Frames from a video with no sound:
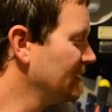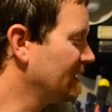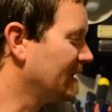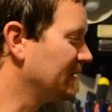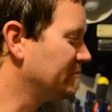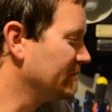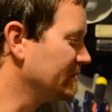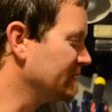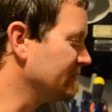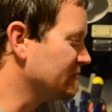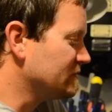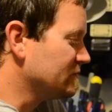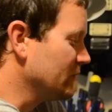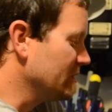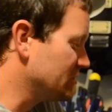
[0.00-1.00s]
I put in the
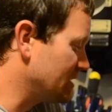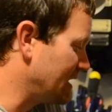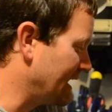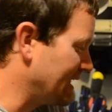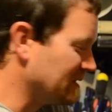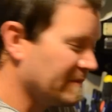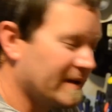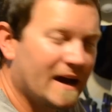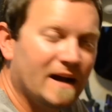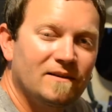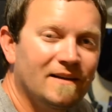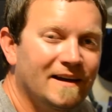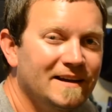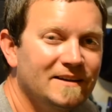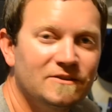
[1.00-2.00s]
switch and the
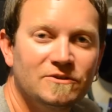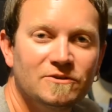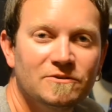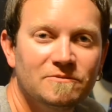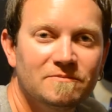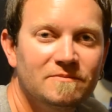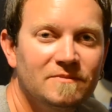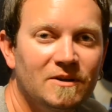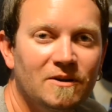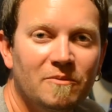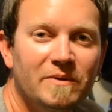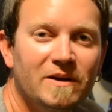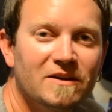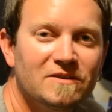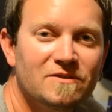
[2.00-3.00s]
backlight,
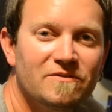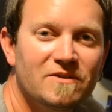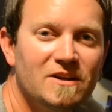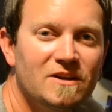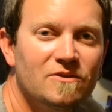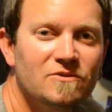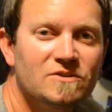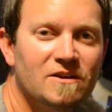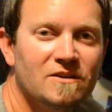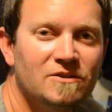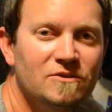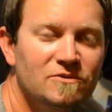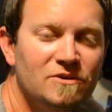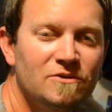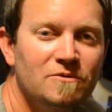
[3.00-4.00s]
because of videos on
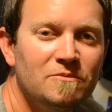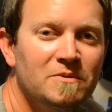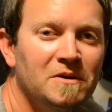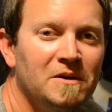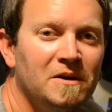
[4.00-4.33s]
YouTube.